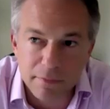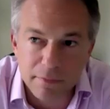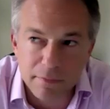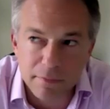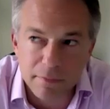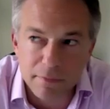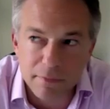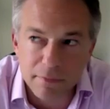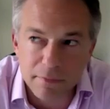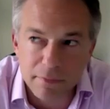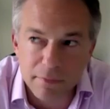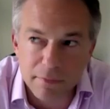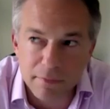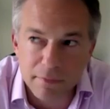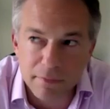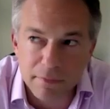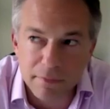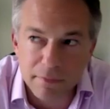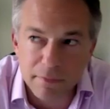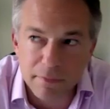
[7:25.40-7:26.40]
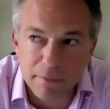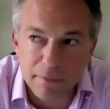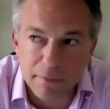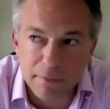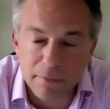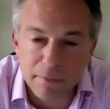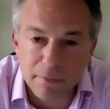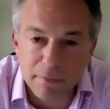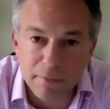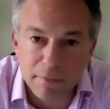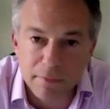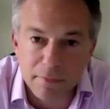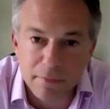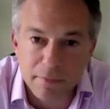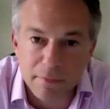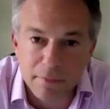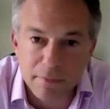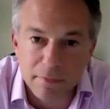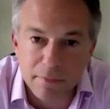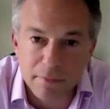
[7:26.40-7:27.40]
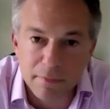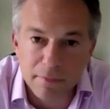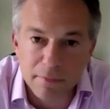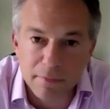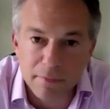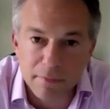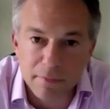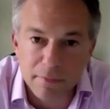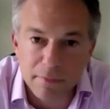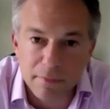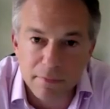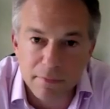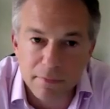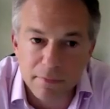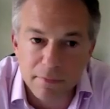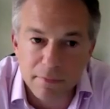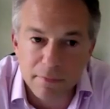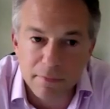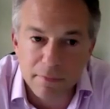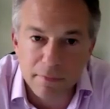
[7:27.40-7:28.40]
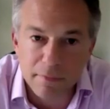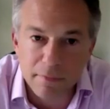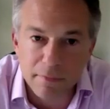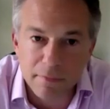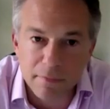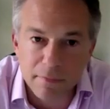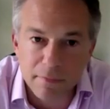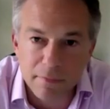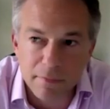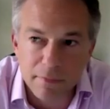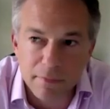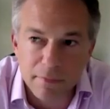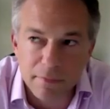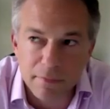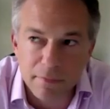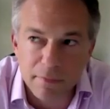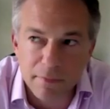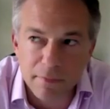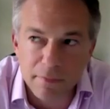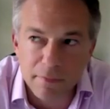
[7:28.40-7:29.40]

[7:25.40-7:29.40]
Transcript: (not speaking)